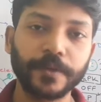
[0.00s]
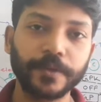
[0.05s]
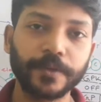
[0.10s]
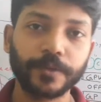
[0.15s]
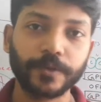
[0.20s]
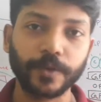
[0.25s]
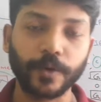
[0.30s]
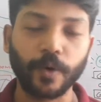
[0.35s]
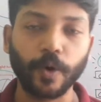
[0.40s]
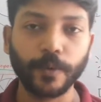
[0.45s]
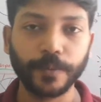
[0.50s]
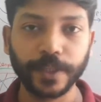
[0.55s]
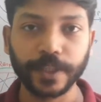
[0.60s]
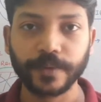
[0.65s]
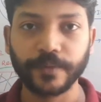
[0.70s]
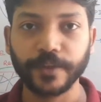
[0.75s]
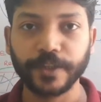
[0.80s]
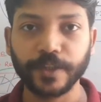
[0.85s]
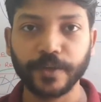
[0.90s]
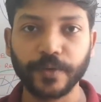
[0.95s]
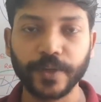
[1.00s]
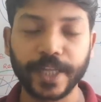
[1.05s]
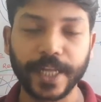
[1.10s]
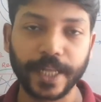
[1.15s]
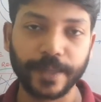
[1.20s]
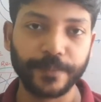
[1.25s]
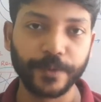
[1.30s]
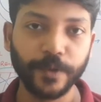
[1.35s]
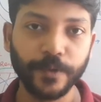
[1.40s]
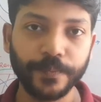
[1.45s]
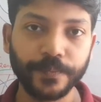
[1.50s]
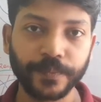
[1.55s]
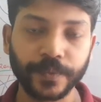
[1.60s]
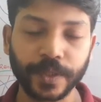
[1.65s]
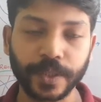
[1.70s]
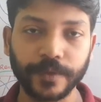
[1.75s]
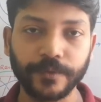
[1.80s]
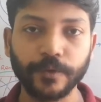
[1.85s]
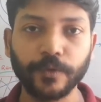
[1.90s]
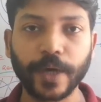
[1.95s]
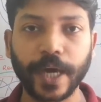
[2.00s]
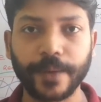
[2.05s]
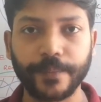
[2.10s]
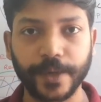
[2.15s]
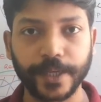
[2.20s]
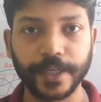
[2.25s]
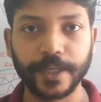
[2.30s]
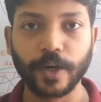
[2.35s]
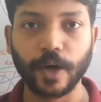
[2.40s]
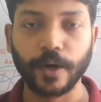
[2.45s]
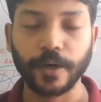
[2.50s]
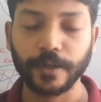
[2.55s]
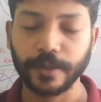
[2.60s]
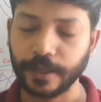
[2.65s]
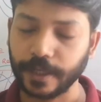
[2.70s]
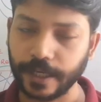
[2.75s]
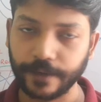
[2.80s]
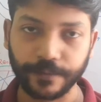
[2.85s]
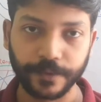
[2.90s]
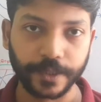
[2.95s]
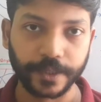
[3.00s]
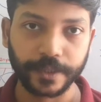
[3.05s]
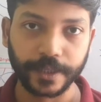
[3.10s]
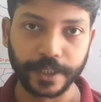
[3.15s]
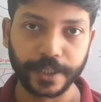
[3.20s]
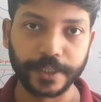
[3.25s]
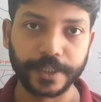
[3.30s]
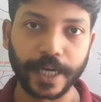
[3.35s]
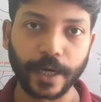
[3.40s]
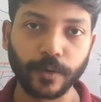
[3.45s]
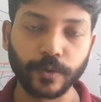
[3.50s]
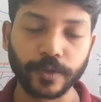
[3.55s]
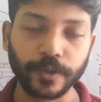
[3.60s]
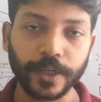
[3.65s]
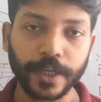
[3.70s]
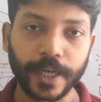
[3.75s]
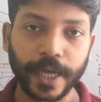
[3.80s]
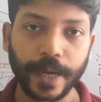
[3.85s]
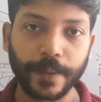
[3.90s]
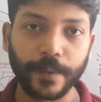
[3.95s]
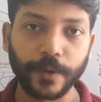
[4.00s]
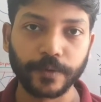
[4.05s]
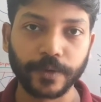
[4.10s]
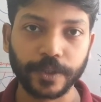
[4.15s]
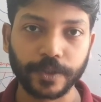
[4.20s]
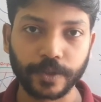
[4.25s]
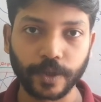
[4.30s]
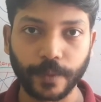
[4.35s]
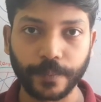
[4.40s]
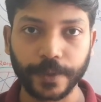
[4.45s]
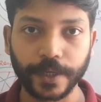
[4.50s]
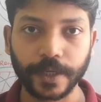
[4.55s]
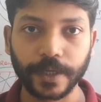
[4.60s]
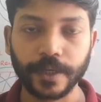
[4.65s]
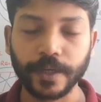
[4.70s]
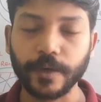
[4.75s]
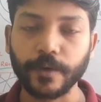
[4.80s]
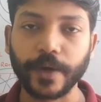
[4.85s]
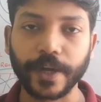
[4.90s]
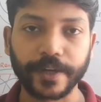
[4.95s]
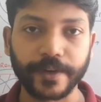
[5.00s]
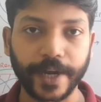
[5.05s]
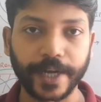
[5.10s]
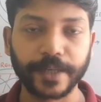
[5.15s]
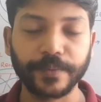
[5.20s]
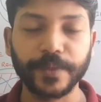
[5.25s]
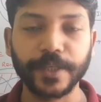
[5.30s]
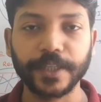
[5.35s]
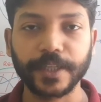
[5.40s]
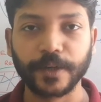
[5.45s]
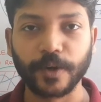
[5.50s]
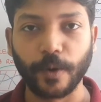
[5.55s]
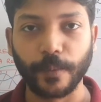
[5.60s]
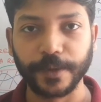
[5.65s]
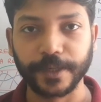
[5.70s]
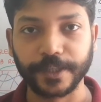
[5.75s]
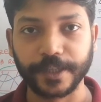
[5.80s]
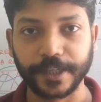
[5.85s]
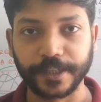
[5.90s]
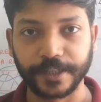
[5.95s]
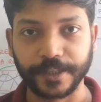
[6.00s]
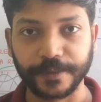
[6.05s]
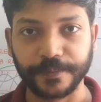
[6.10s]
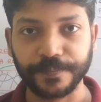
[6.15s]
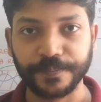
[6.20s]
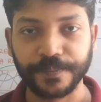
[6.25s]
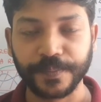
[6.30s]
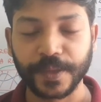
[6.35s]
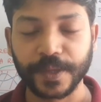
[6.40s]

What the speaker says: So hope this video will help you. If you have any doubt about this topic, you can write me in the comment section.